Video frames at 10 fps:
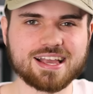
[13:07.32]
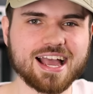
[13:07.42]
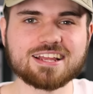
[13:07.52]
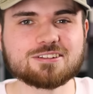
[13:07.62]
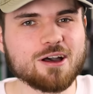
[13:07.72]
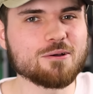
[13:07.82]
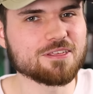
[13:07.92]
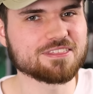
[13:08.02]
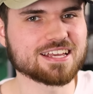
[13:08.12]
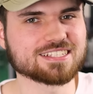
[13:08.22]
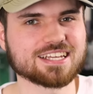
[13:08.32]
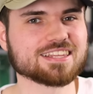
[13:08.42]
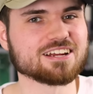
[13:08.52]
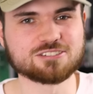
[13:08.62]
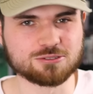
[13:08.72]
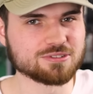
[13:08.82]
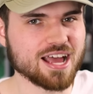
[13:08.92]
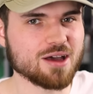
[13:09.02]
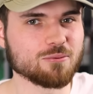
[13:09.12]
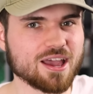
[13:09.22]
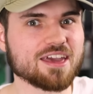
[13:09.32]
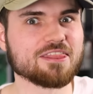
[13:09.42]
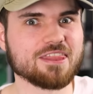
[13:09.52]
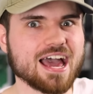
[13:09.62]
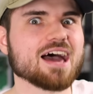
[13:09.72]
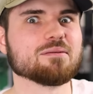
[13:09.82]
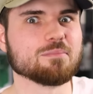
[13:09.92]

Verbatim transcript: Like, I know the things in there do not weigh that